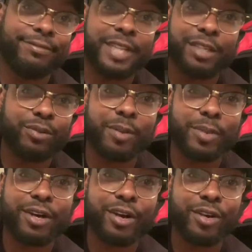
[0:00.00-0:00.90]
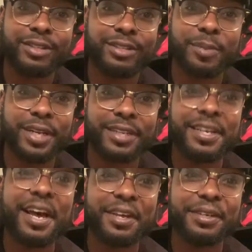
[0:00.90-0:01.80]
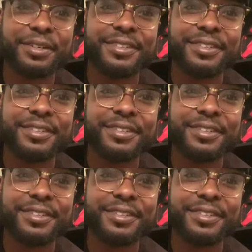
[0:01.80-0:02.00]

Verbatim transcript: That's what I'm gonna call it, some of that tire.